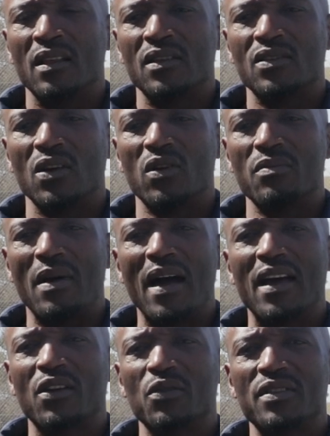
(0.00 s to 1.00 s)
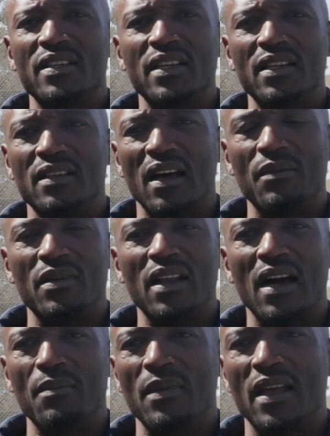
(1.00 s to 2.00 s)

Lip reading: So with my routine, I'm